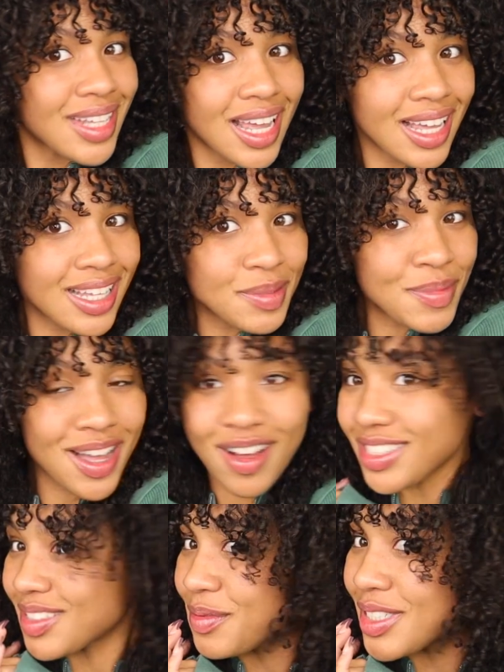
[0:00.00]
it gives me
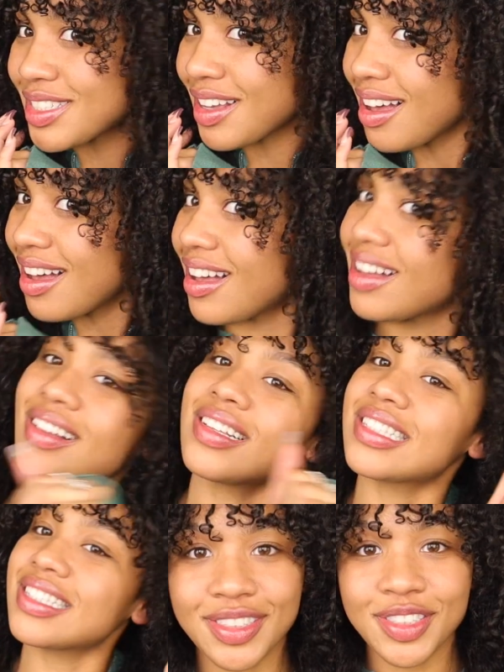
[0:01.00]
awesome
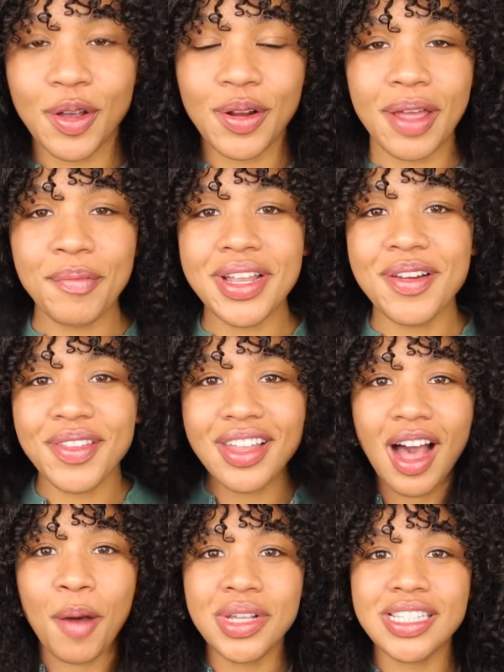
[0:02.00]
results. So let me know in the
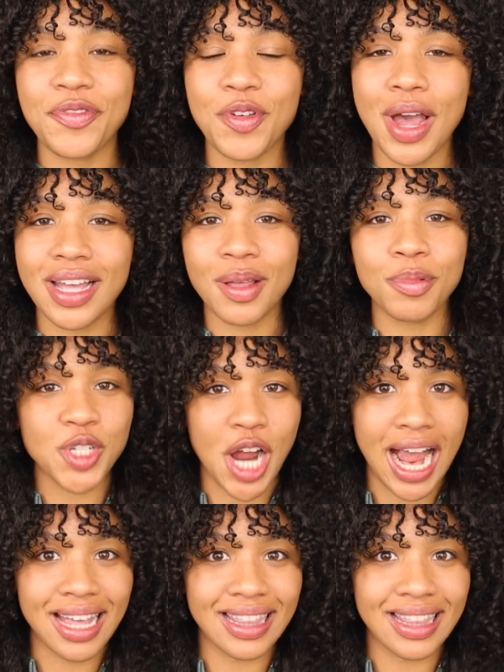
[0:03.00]
comments if you end up trying